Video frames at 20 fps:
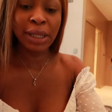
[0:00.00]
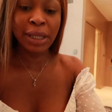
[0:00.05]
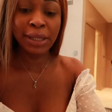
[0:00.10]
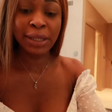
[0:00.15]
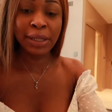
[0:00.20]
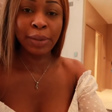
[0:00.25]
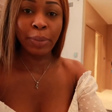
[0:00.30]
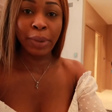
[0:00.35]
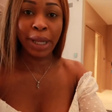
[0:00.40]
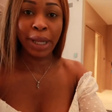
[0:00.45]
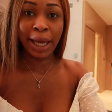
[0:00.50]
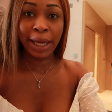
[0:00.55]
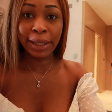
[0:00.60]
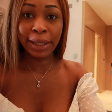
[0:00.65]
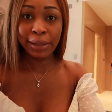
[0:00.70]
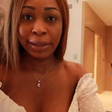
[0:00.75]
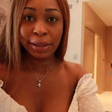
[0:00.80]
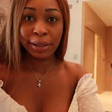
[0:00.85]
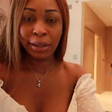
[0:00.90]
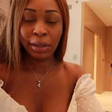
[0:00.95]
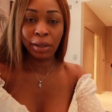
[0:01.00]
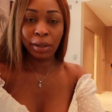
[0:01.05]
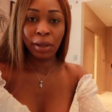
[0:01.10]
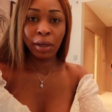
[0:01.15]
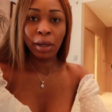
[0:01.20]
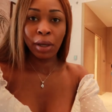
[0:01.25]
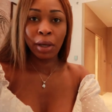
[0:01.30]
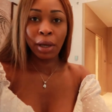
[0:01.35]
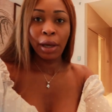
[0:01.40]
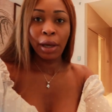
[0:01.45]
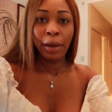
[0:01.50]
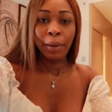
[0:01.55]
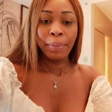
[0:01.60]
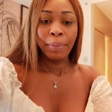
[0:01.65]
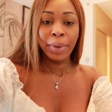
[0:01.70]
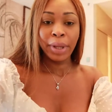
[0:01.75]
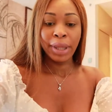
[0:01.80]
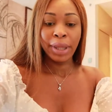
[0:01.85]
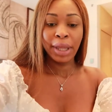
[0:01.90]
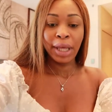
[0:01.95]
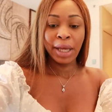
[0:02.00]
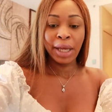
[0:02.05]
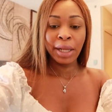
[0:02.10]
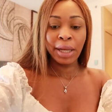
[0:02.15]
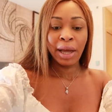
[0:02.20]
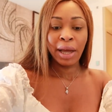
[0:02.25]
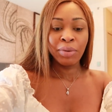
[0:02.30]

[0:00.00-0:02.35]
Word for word: this place but then